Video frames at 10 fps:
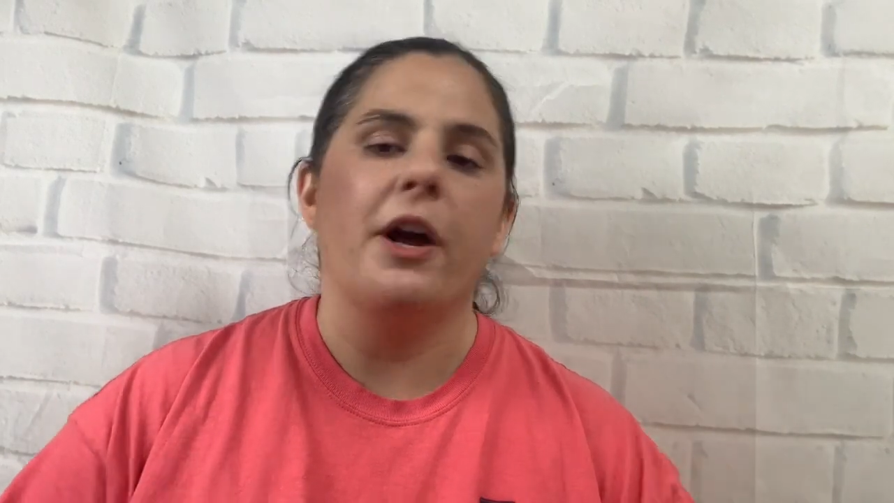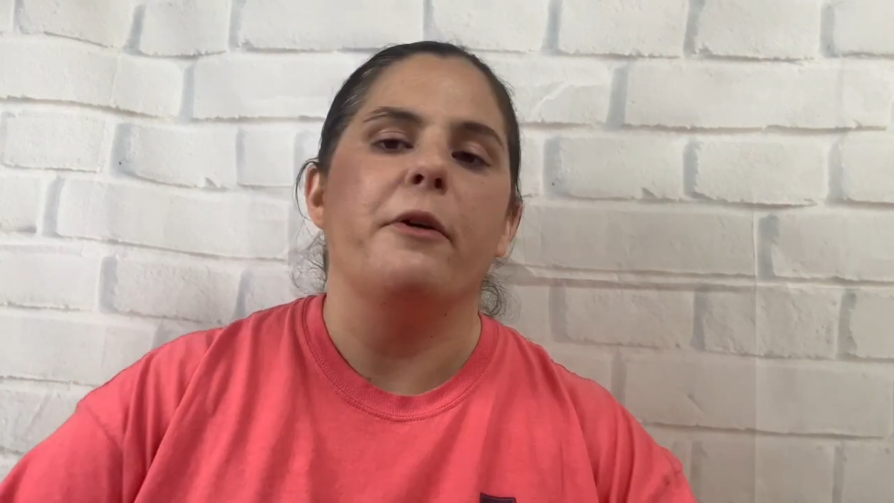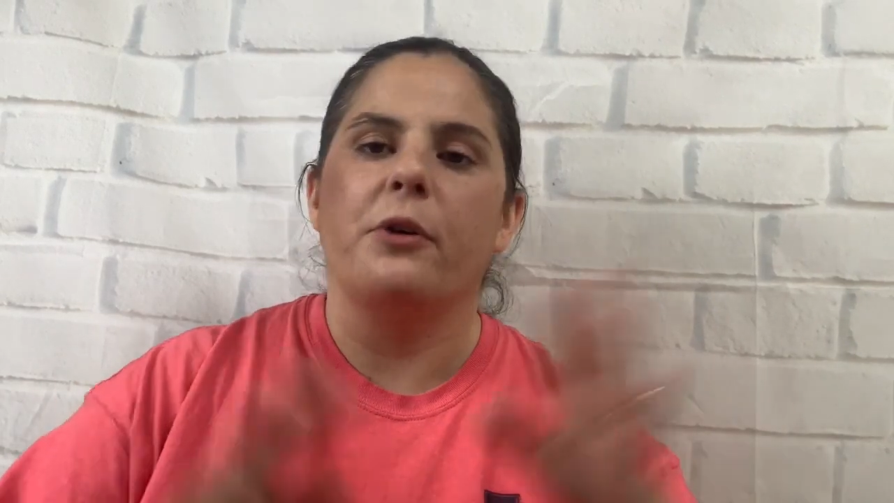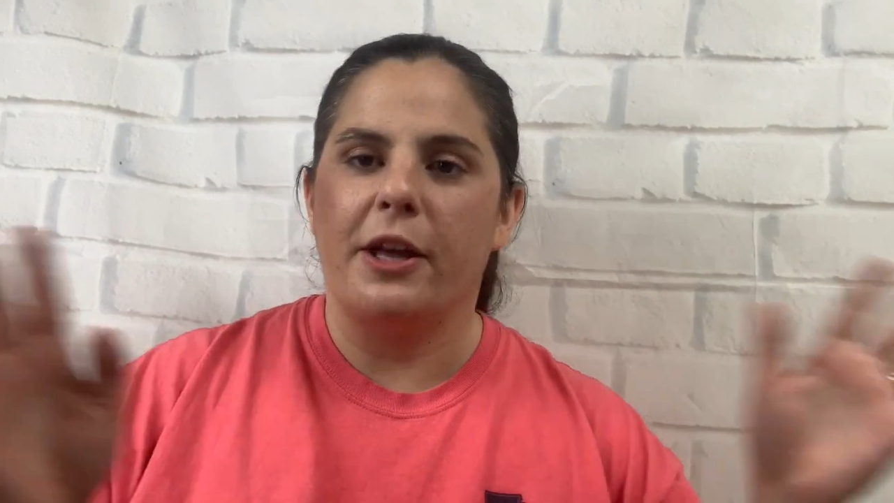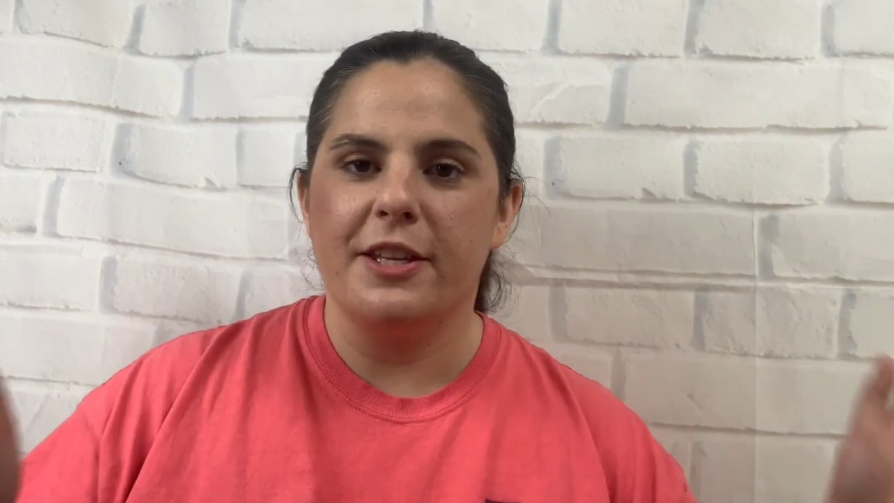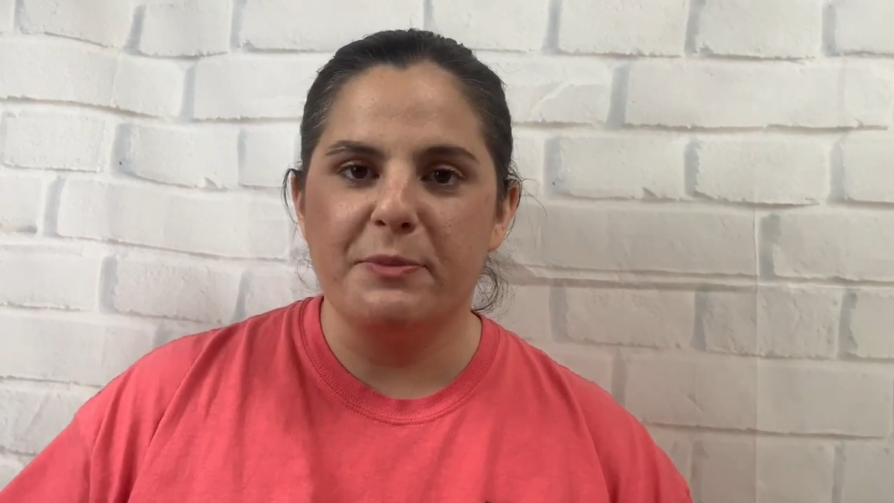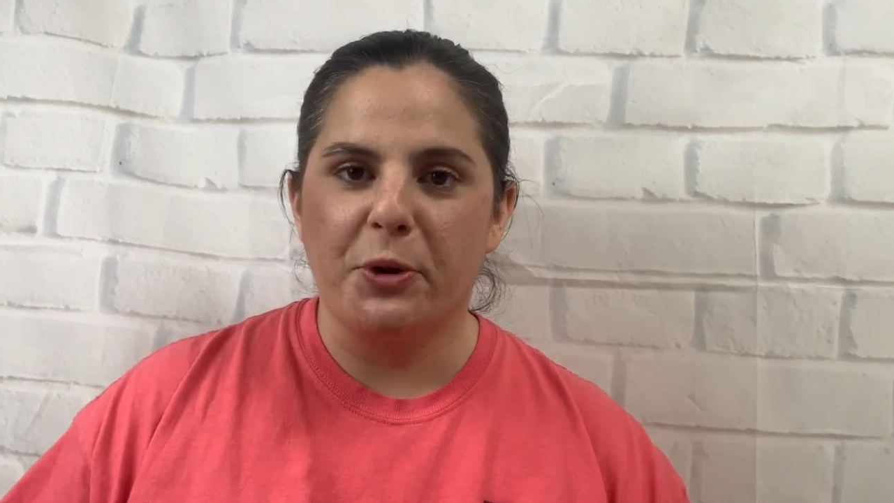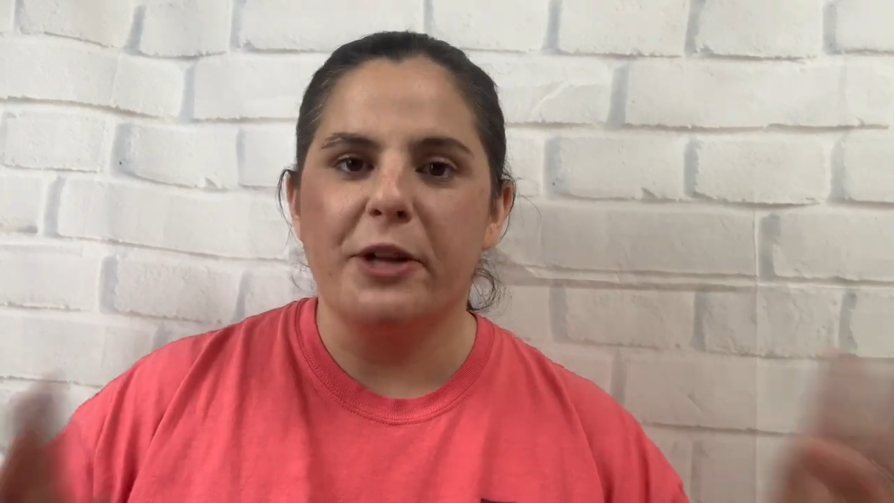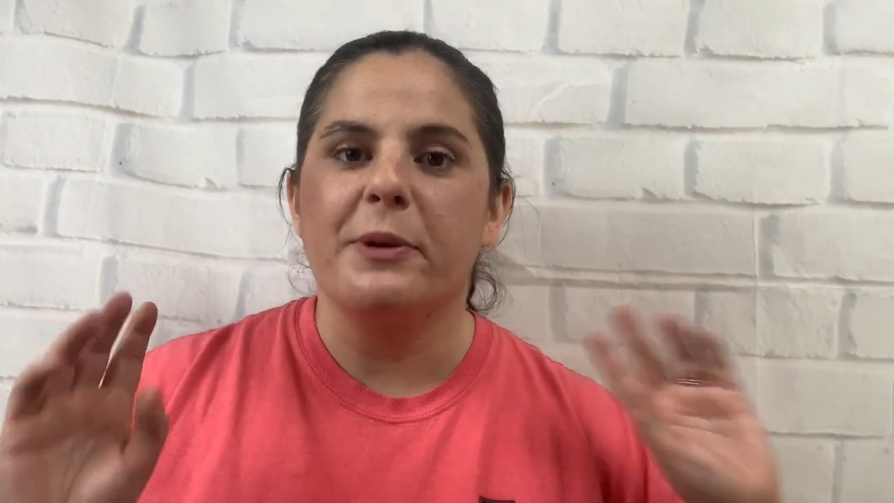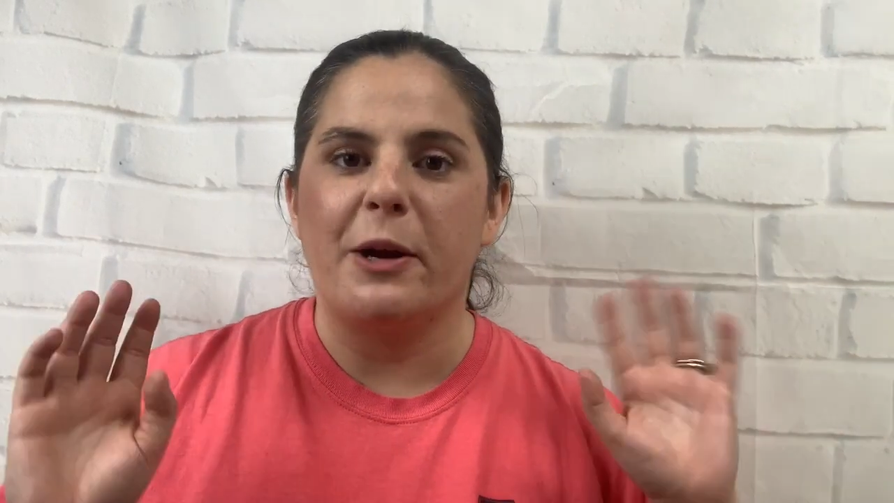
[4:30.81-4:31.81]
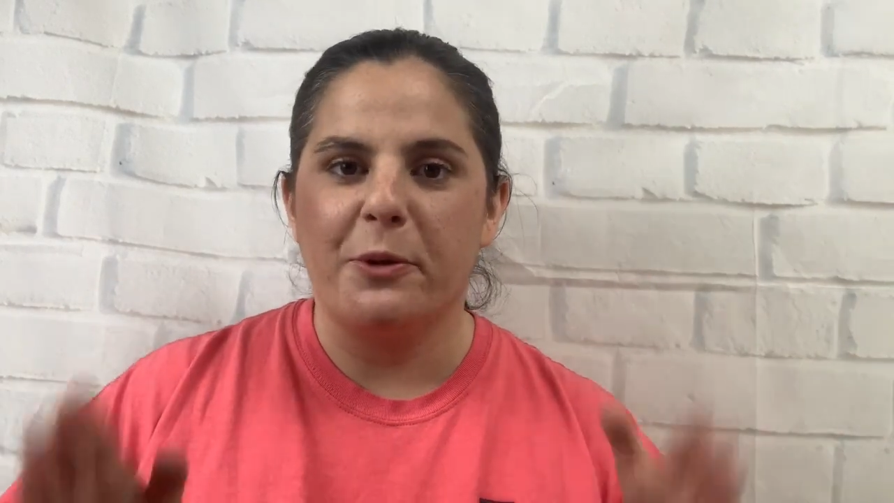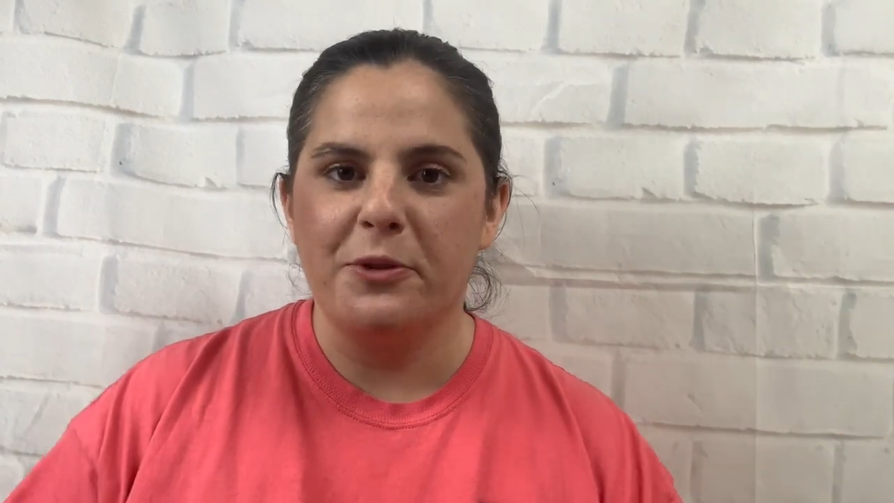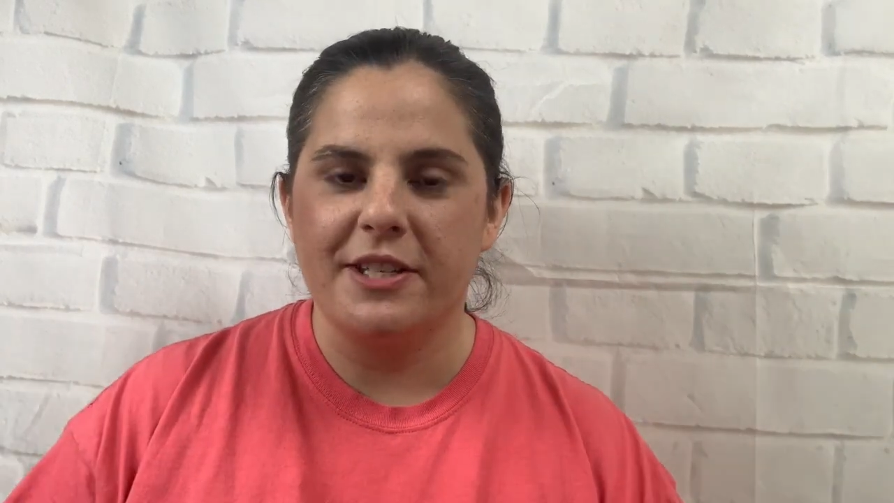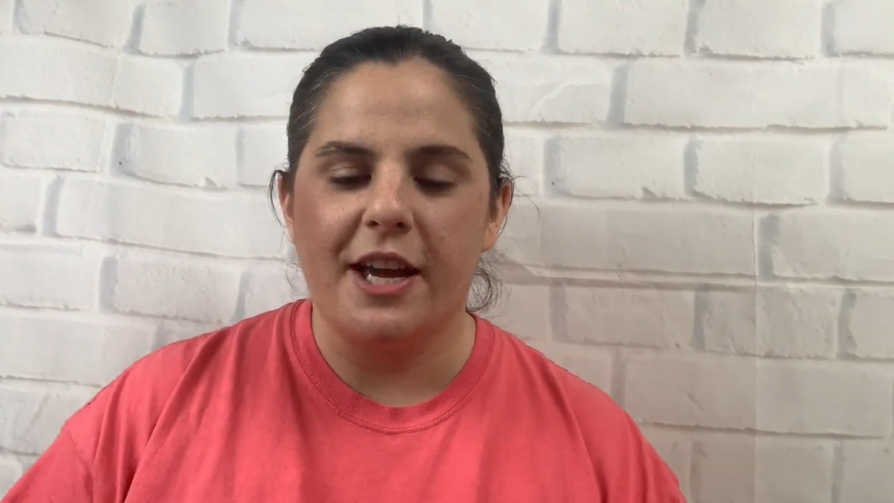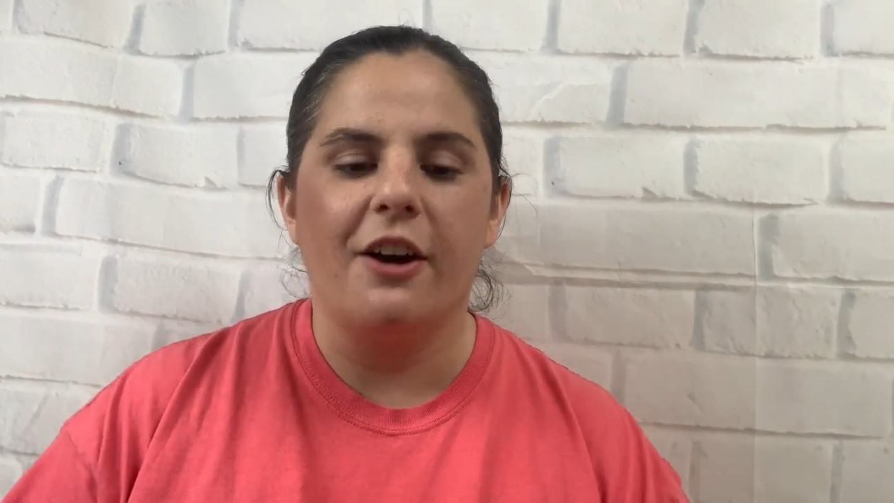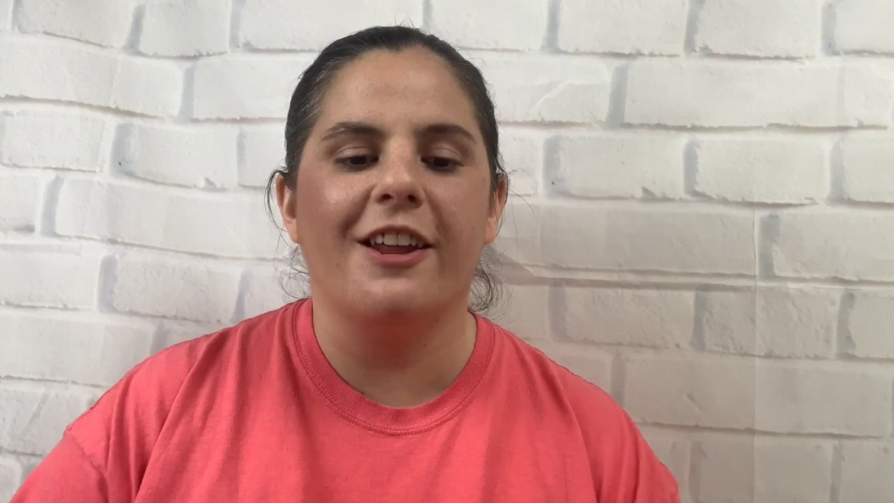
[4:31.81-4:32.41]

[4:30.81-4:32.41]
Okay, this morning when I wrote this out,